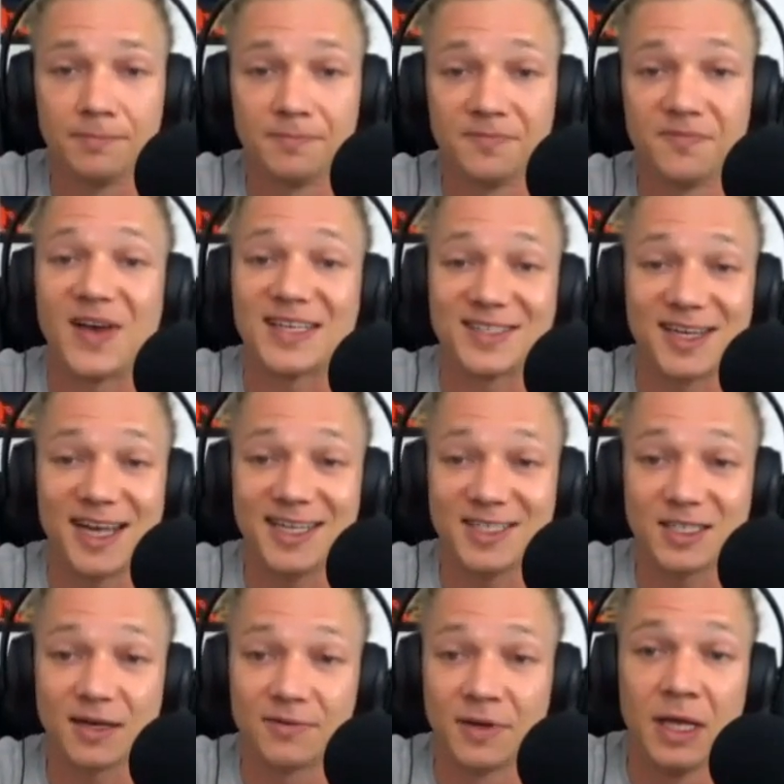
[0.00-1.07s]
Fascinating
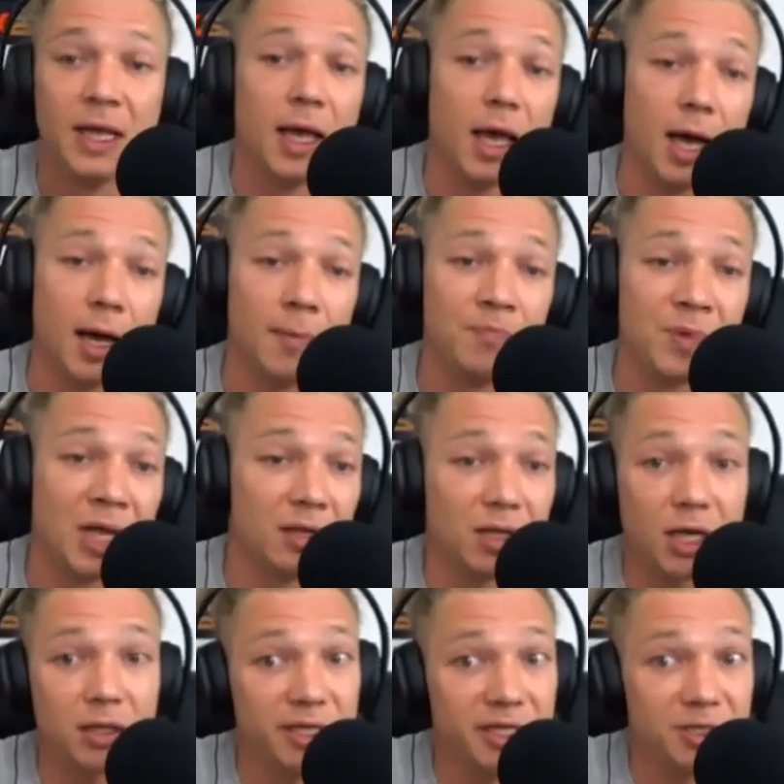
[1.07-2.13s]
stuff.
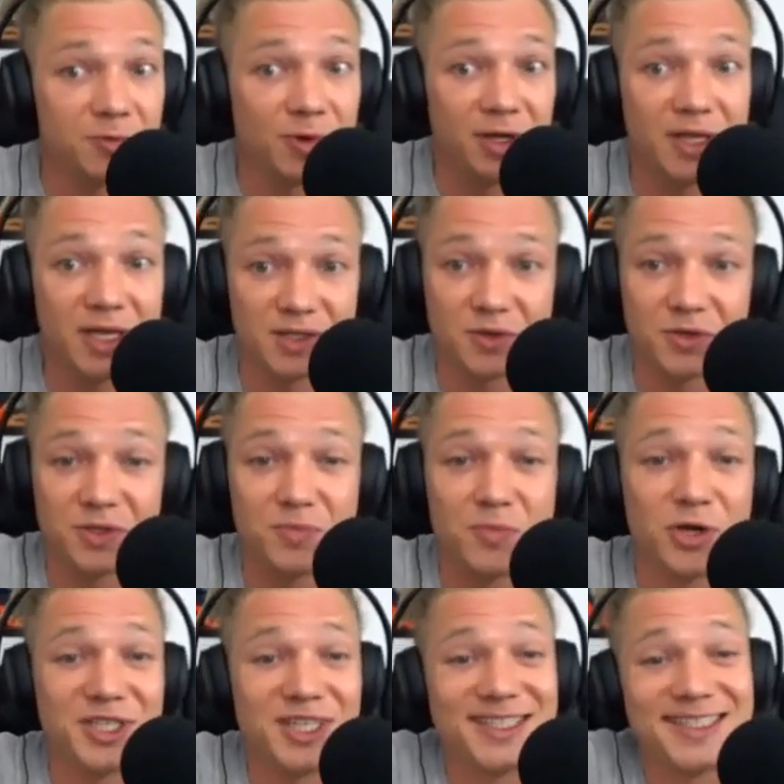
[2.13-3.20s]
Luckily as well, there's those
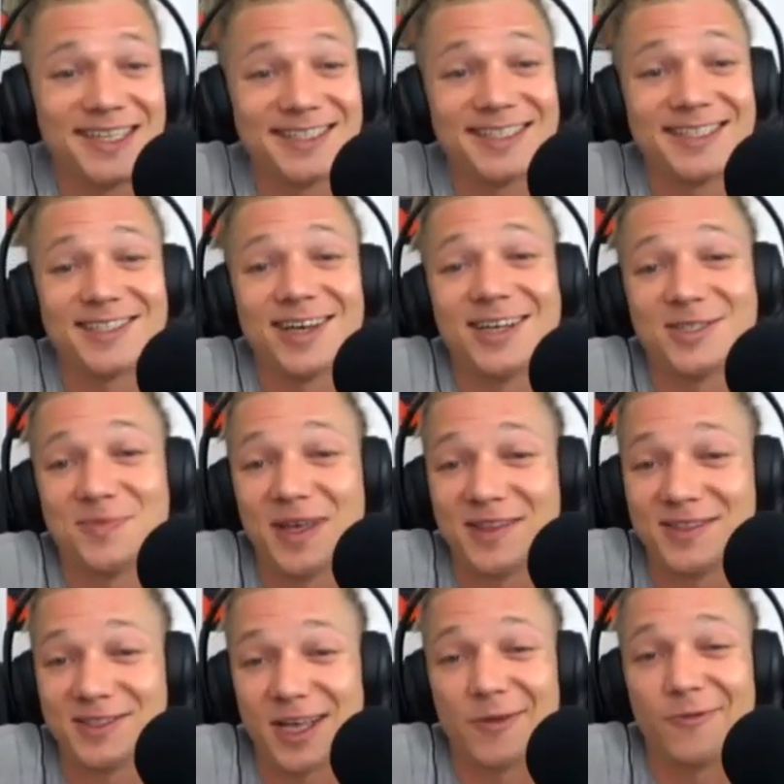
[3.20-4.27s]
emerging citizen science
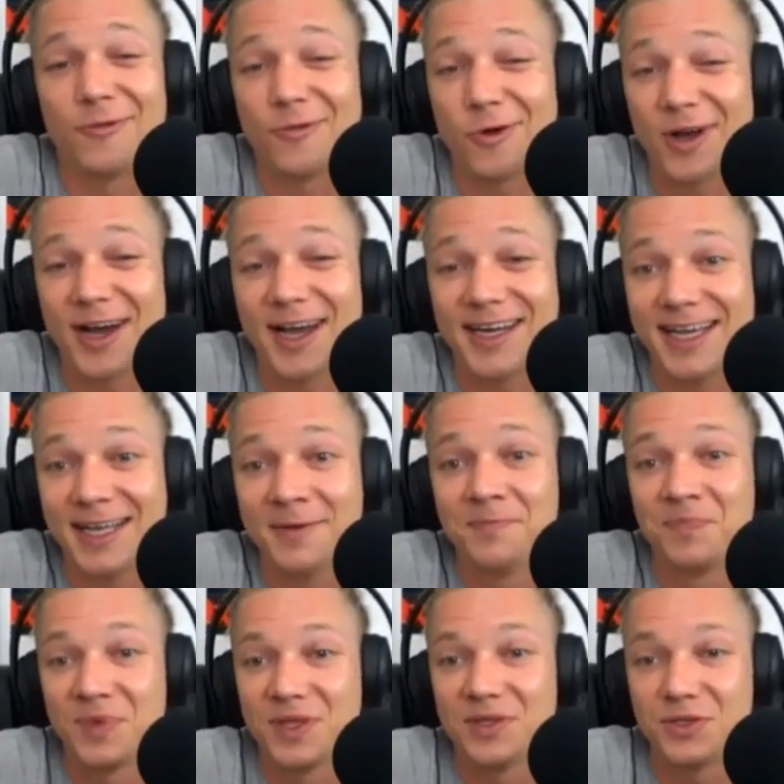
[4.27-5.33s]
methods like Frog ID
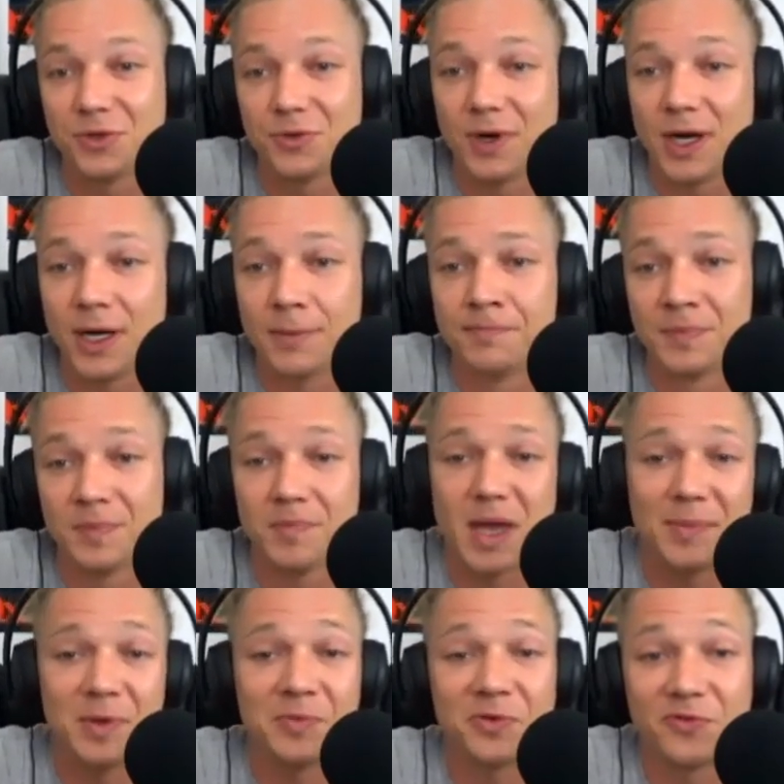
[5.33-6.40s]
to
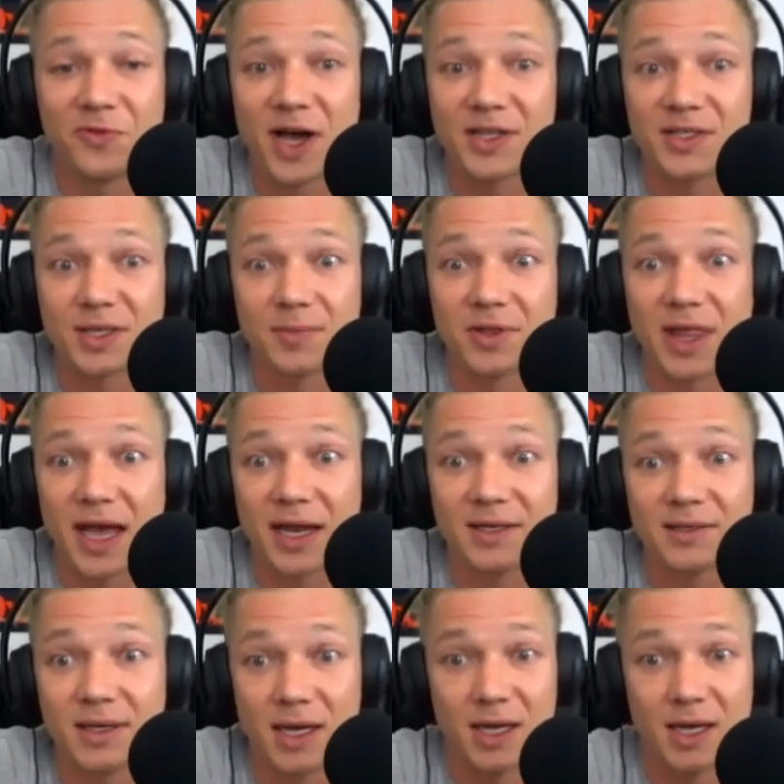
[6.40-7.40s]
maybe provide some of that